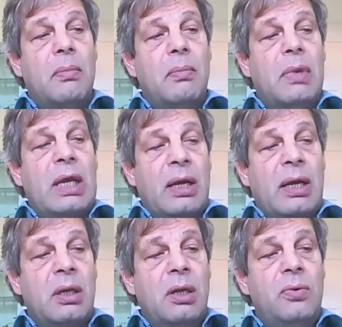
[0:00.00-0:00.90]

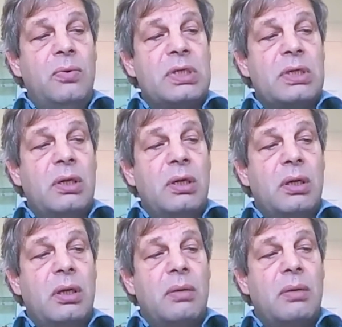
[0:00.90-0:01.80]
young youth
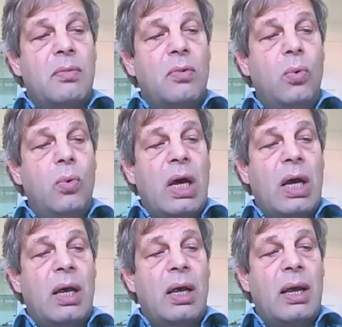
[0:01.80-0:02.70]
who
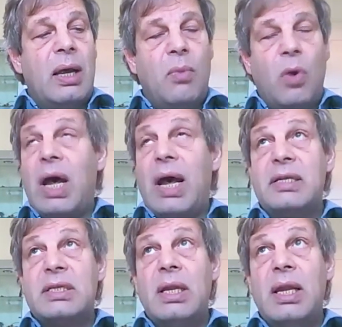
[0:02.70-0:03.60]
are more
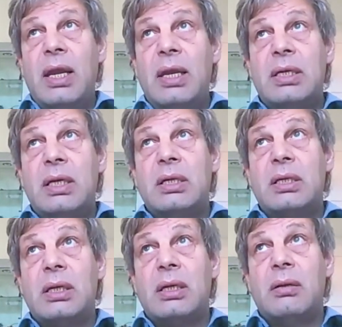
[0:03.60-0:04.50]
isolated
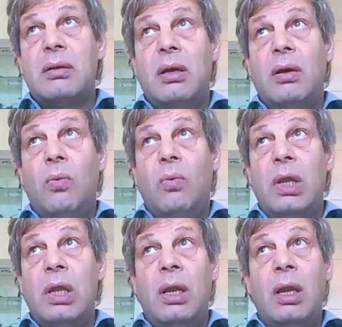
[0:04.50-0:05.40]

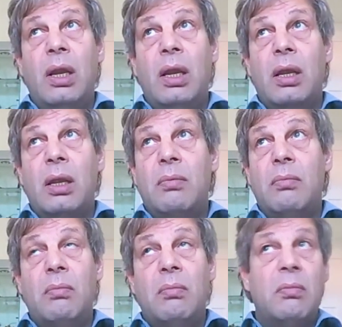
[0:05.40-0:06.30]
will
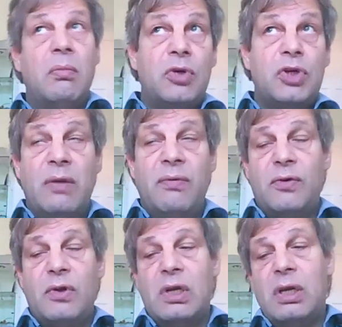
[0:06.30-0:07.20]
shift
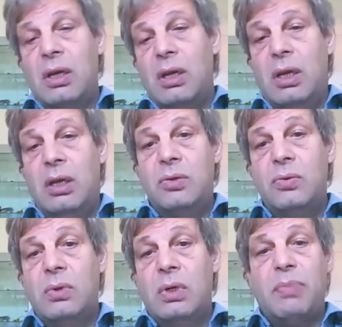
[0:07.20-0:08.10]

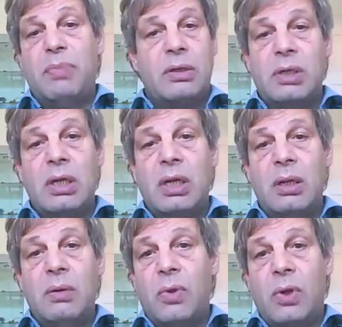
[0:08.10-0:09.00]
into a
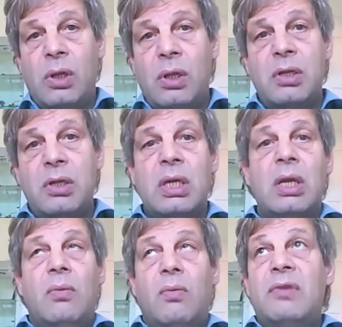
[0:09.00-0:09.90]
parallel world.
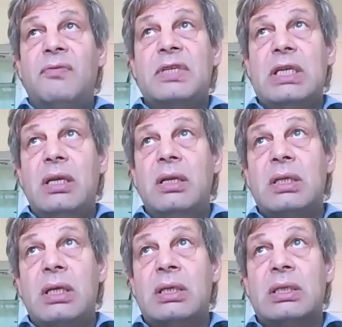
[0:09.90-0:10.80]
We've seen
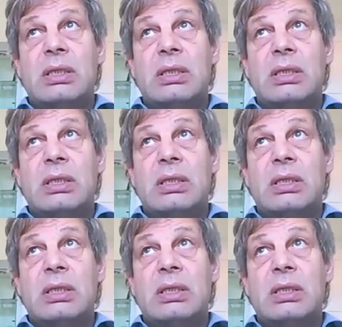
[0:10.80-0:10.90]
this,